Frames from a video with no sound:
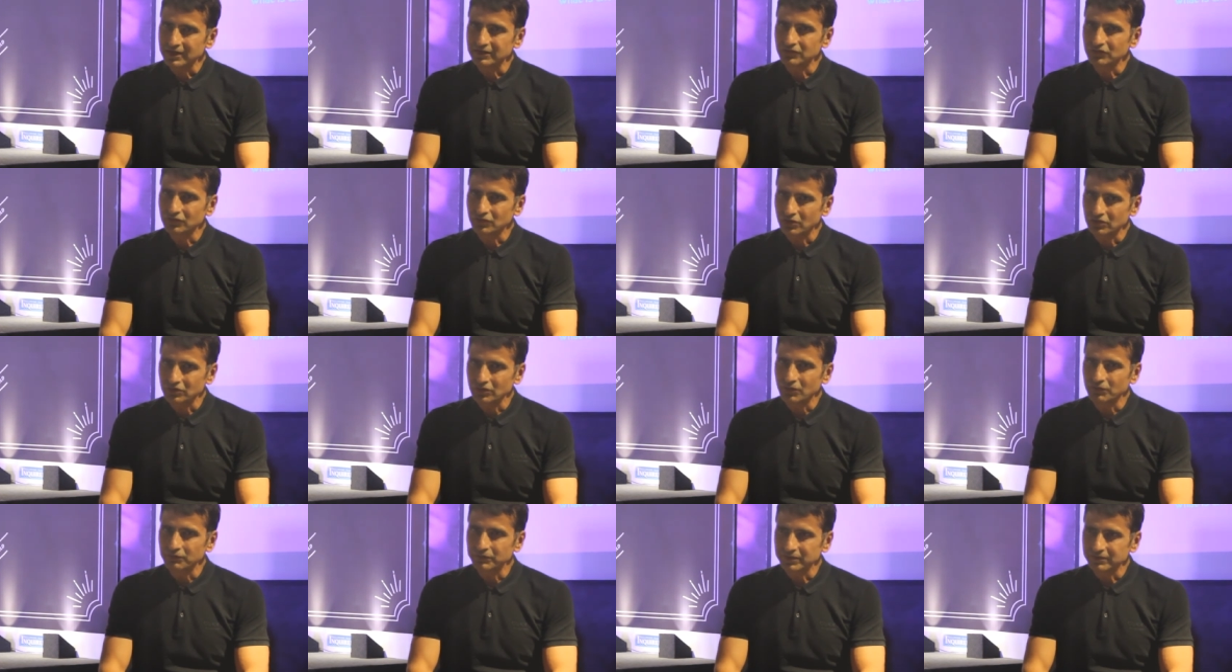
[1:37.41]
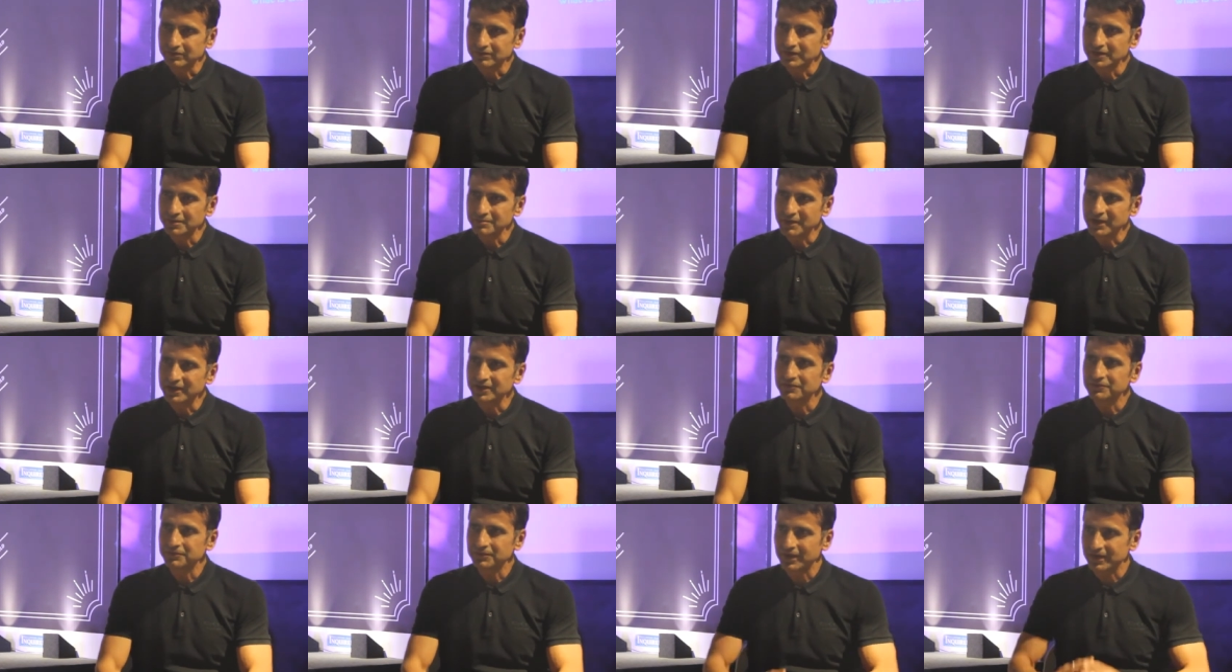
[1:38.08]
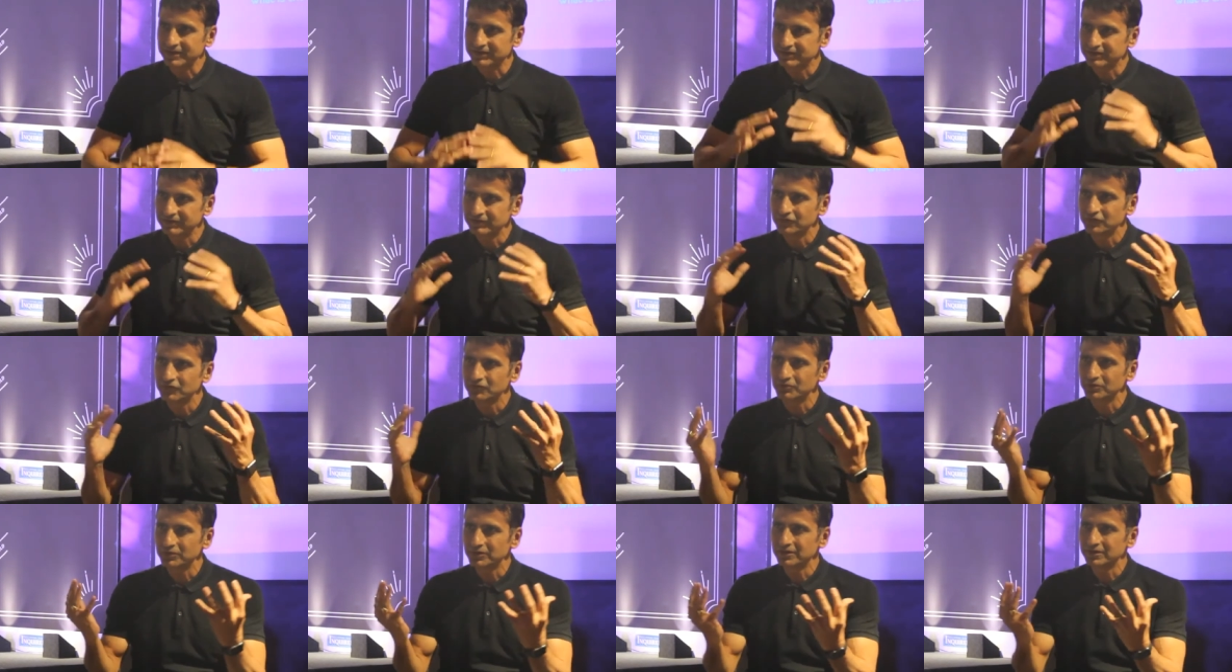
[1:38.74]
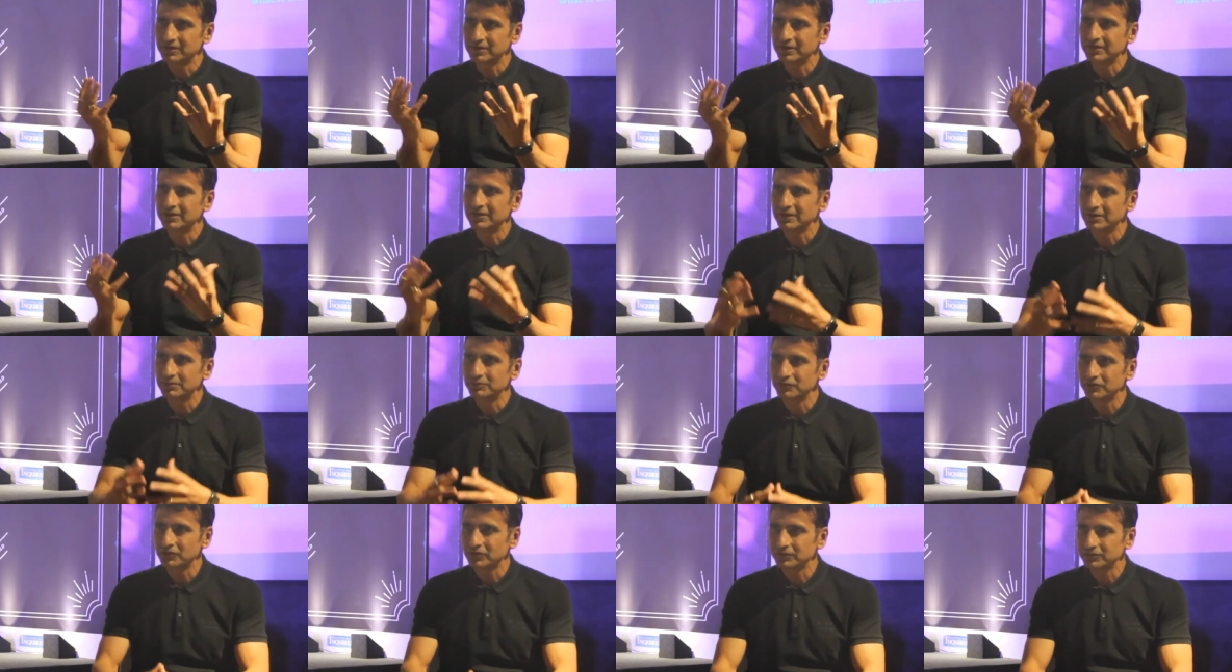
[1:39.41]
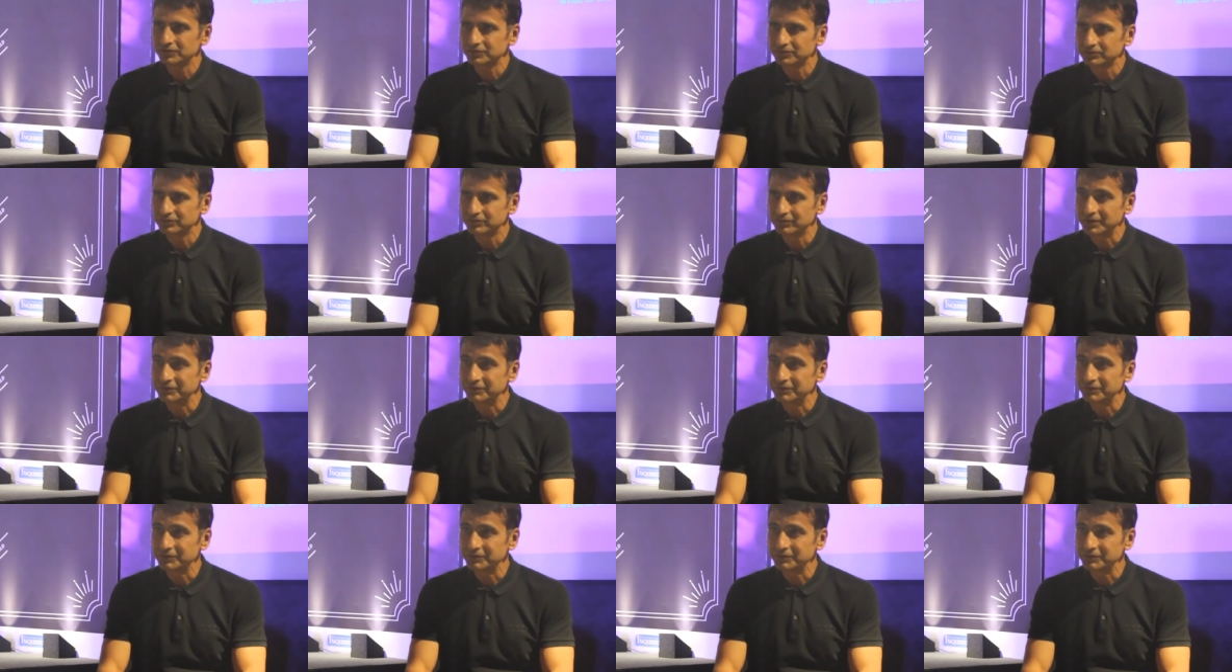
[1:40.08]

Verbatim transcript: has got obviously many facets to it in terms of